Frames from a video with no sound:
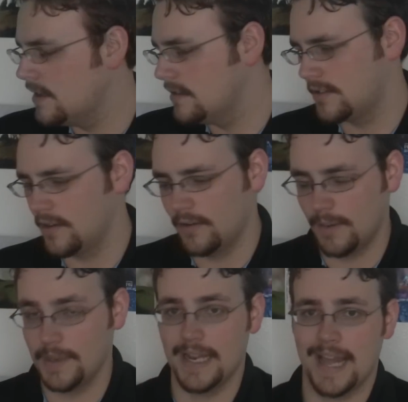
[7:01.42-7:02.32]
So
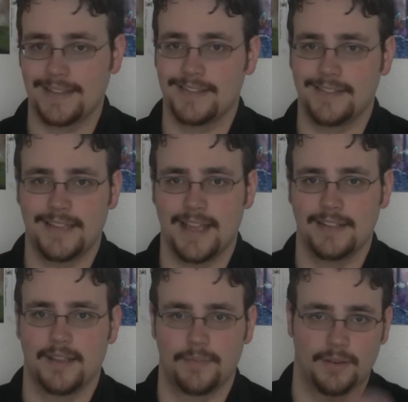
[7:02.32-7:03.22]
I mean, that's
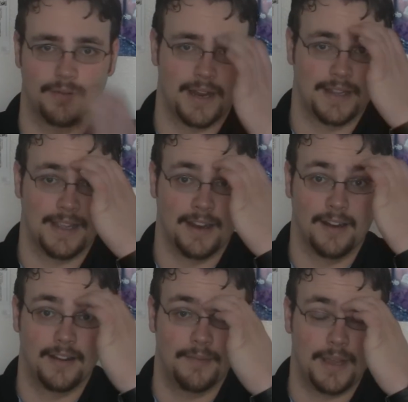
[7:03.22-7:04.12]
saying something right
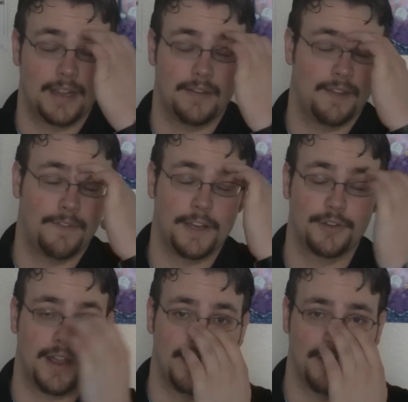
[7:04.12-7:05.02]
there. I mean, I could, if I
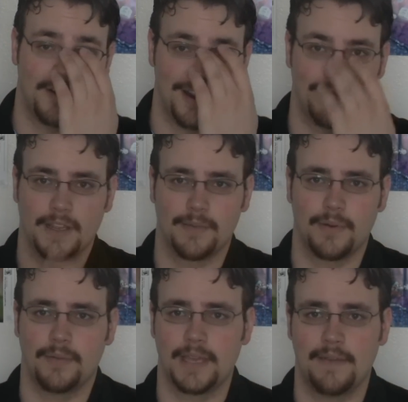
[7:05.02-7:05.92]
tried hard enough, I could
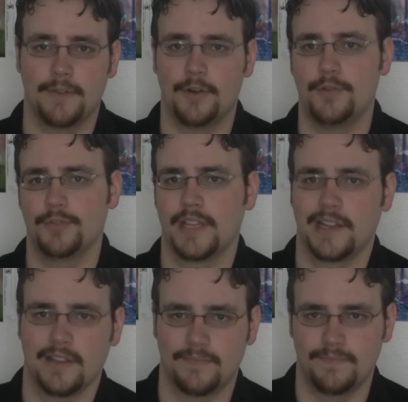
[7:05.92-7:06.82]
probably have the whole
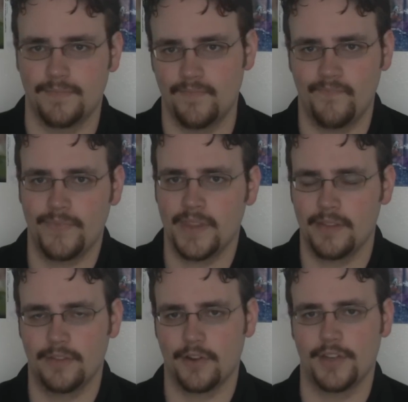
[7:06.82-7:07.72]
Sega
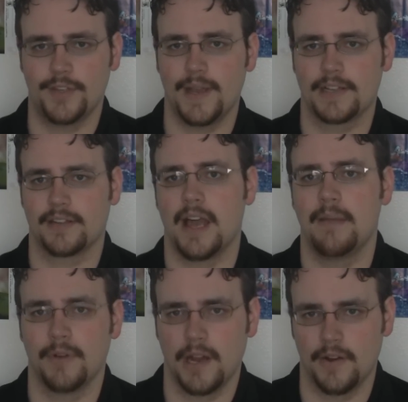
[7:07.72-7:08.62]
32X
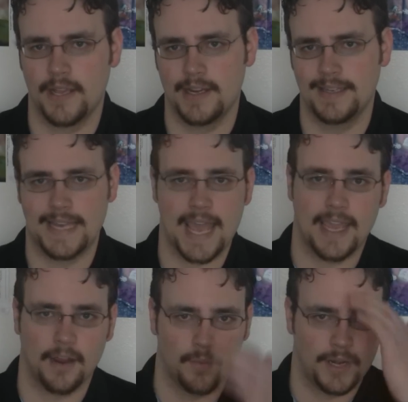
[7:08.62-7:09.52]
library in a
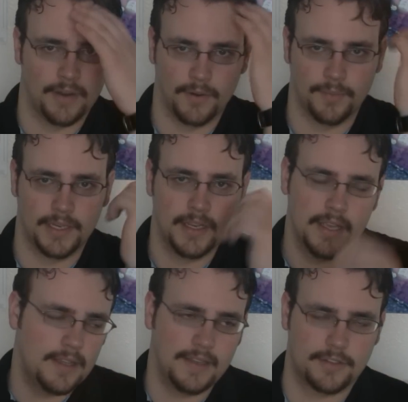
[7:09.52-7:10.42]
day or whatever, but
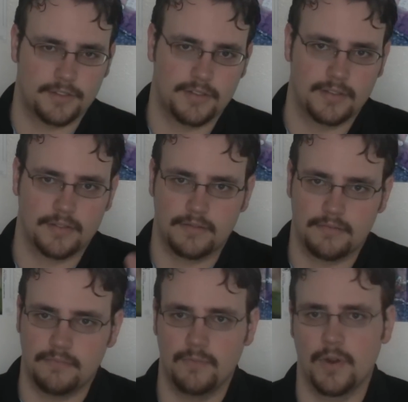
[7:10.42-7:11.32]
that's just
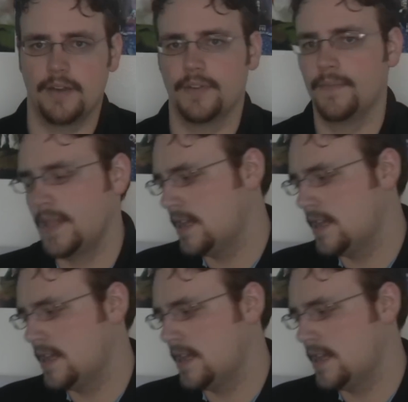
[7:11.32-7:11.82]
whatever.